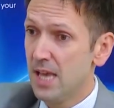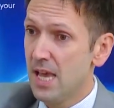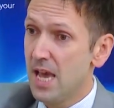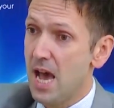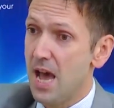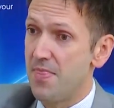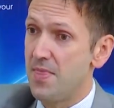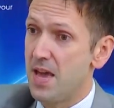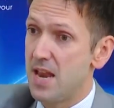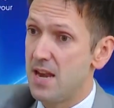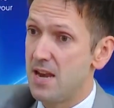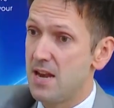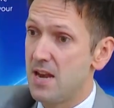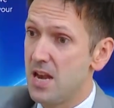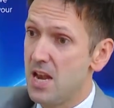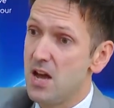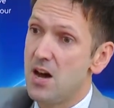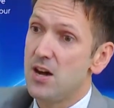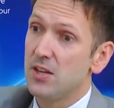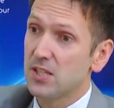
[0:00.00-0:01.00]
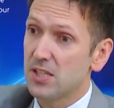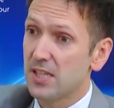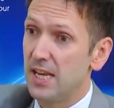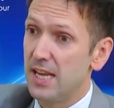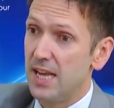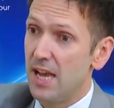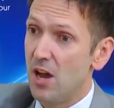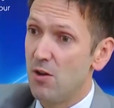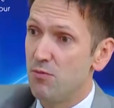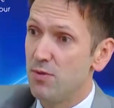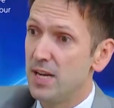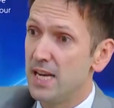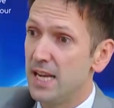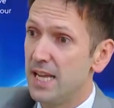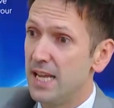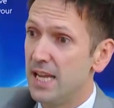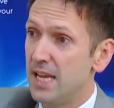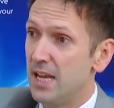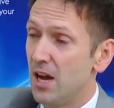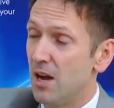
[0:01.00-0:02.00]
And then lastly, I
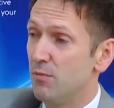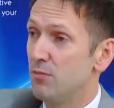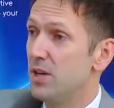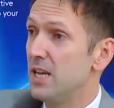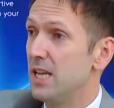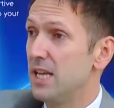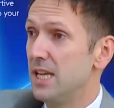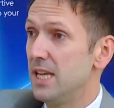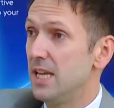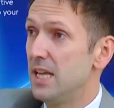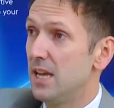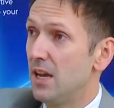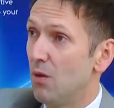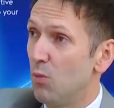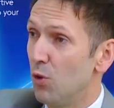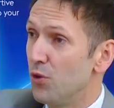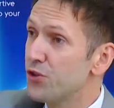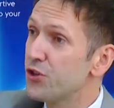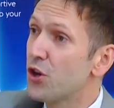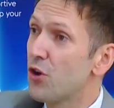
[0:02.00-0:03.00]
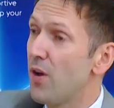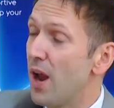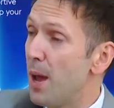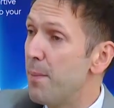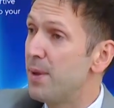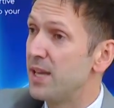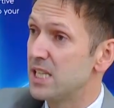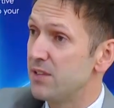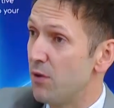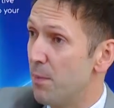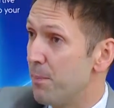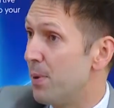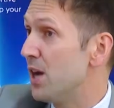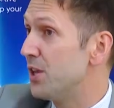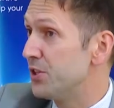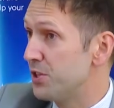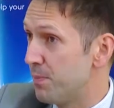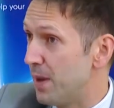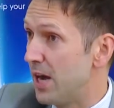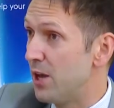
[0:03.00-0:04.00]
really want to create a bit of a
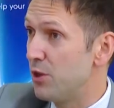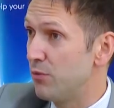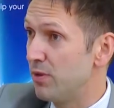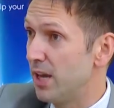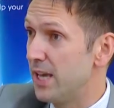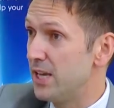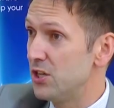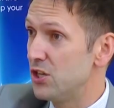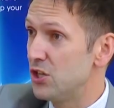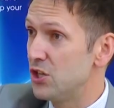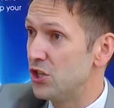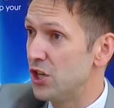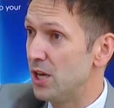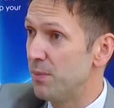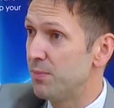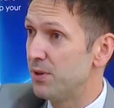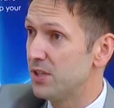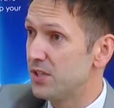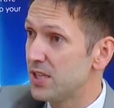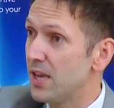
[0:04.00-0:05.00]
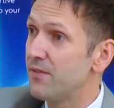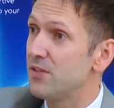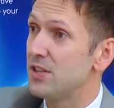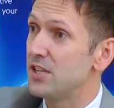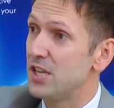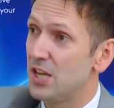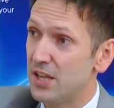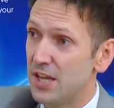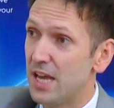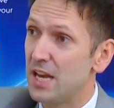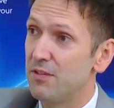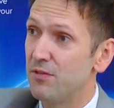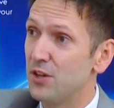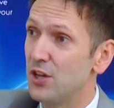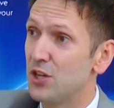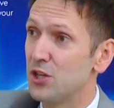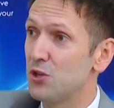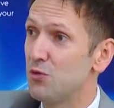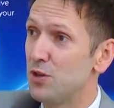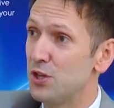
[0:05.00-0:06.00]
buzz about the relationship. A 70th
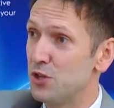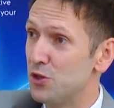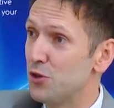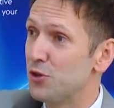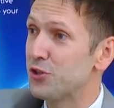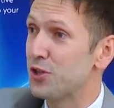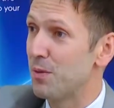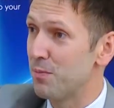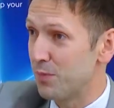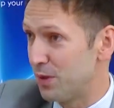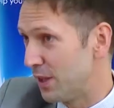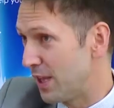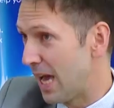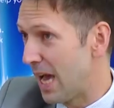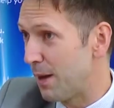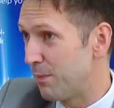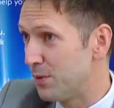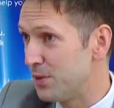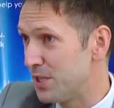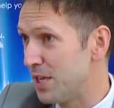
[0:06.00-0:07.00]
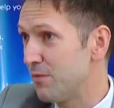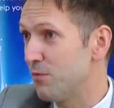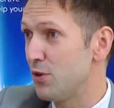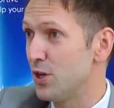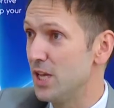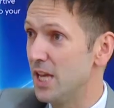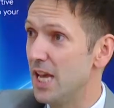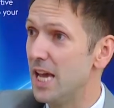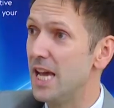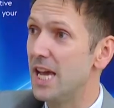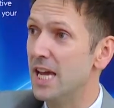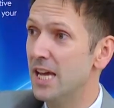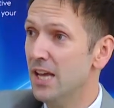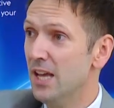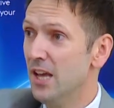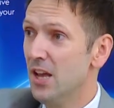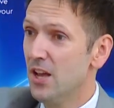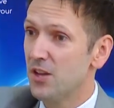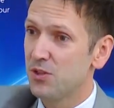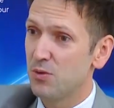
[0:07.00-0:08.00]
anniversary is not something that happens every year.
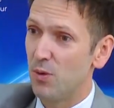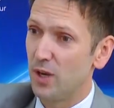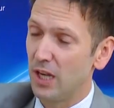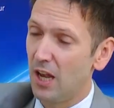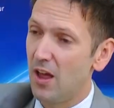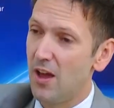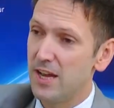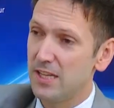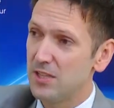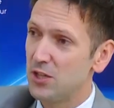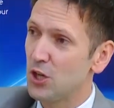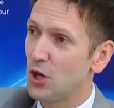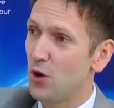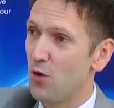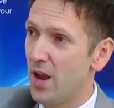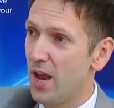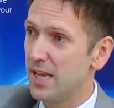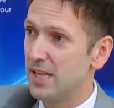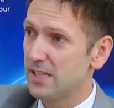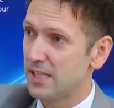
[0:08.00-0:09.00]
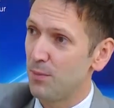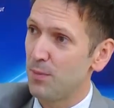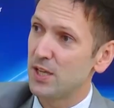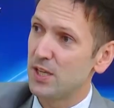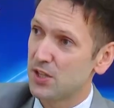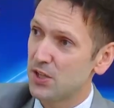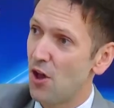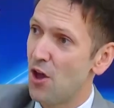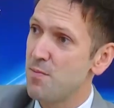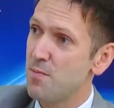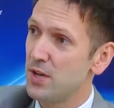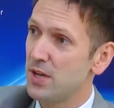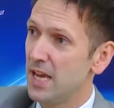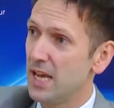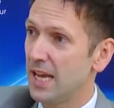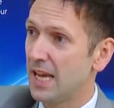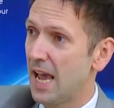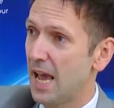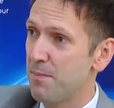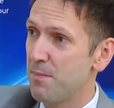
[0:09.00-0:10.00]
So I'd like to create some excitement
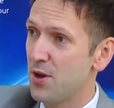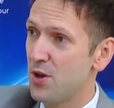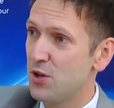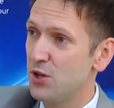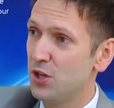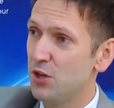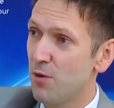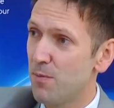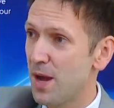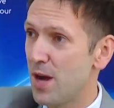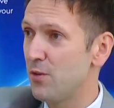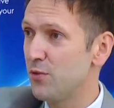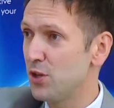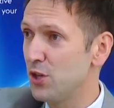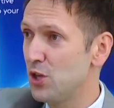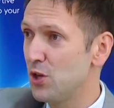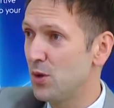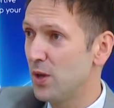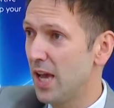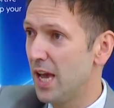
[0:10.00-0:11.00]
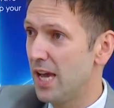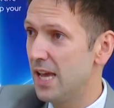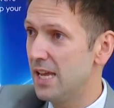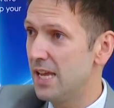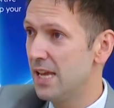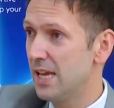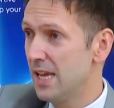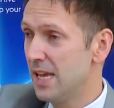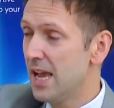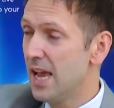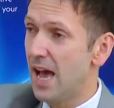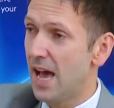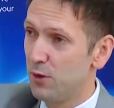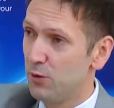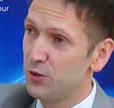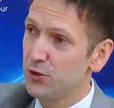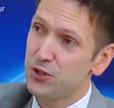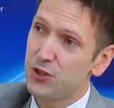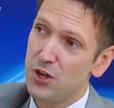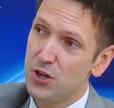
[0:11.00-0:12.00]
in Cambodia about the UK, and
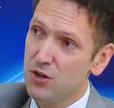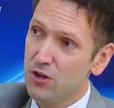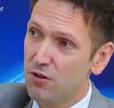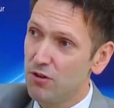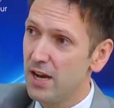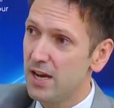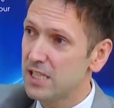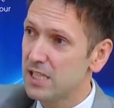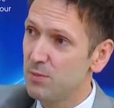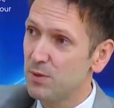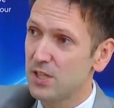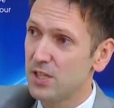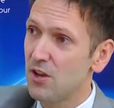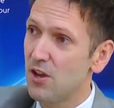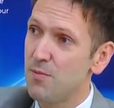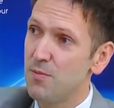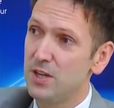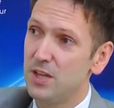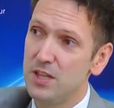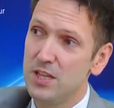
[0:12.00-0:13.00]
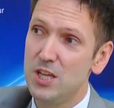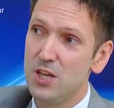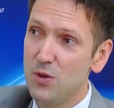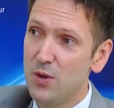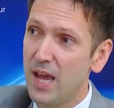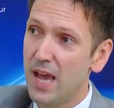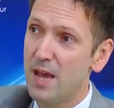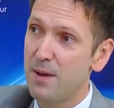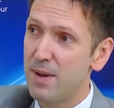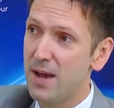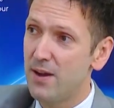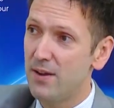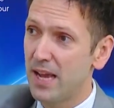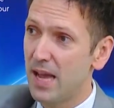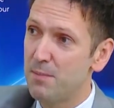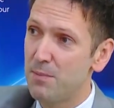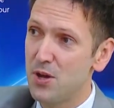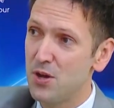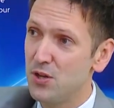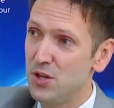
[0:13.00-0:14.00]
also create some excitement in the UK about
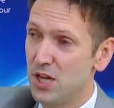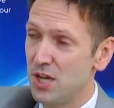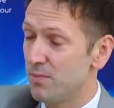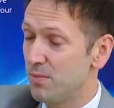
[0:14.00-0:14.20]
Cambodia,